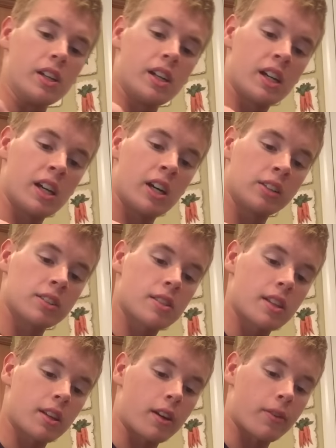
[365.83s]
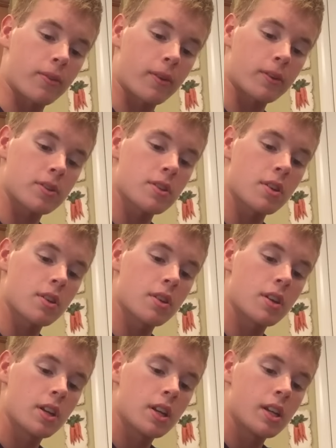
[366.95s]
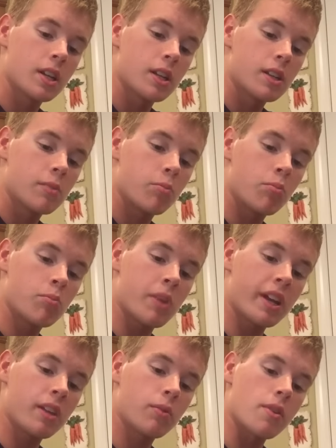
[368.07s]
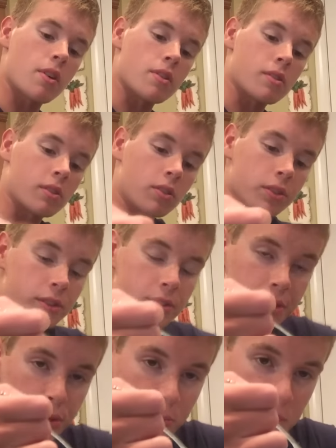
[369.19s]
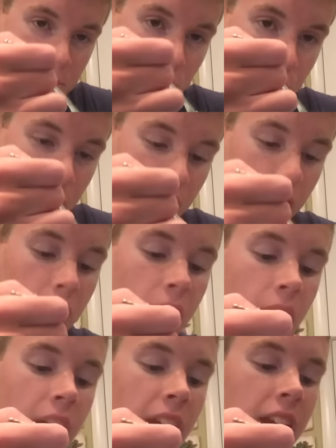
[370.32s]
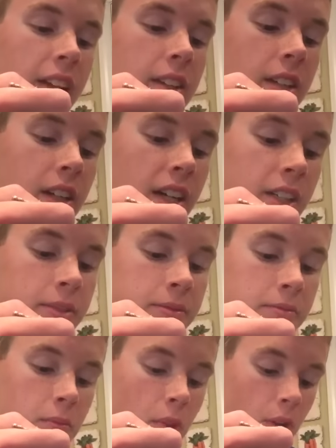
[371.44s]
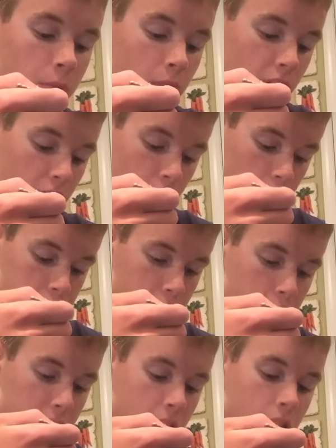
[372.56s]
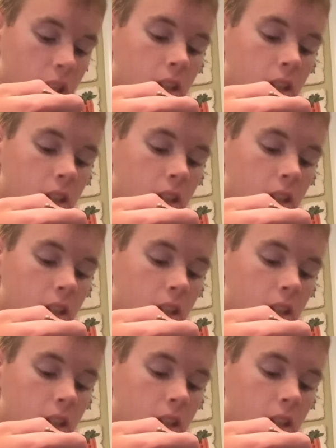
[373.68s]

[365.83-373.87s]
Let's take our first bite with our little soup spoon here, and I'll bring it closer to me.